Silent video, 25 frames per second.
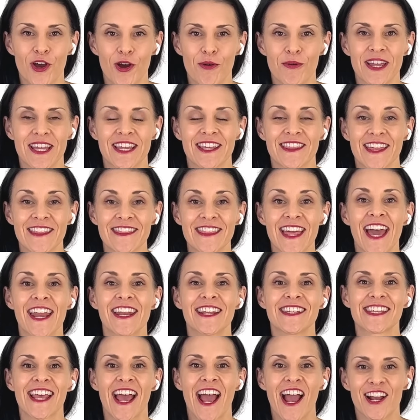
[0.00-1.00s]
going, that
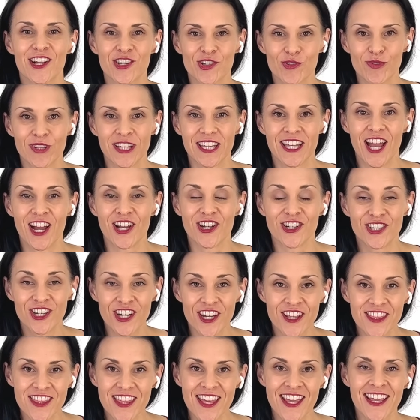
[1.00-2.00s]
is actually a
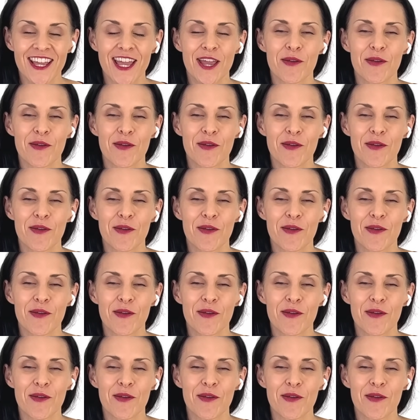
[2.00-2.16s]
good thing.